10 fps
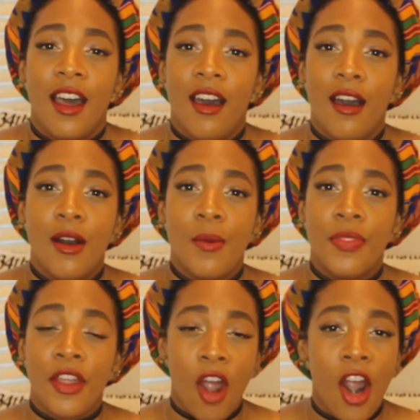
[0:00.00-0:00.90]

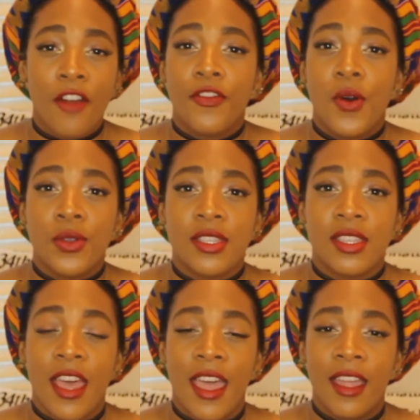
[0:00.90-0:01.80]
There are folks
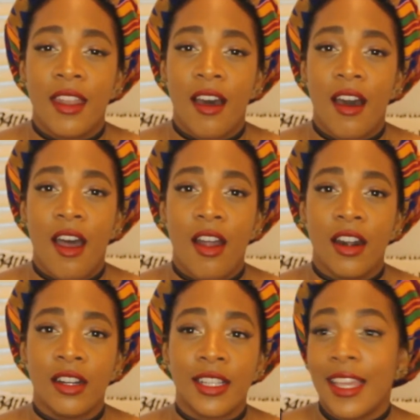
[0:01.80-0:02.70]
that
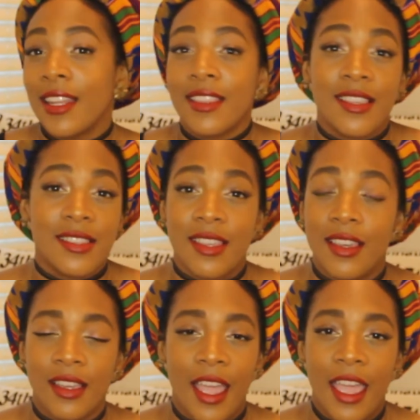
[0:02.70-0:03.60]
are getting this
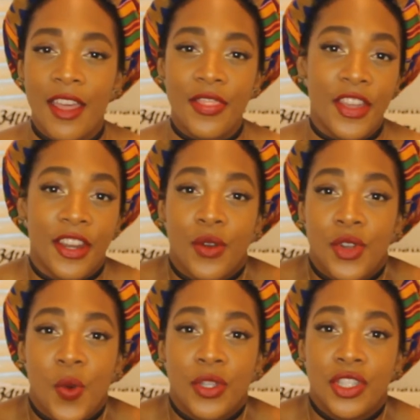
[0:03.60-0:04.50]
thing and they don't
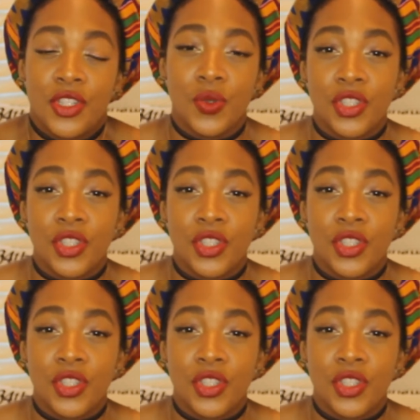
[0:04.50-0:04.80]
know what to do.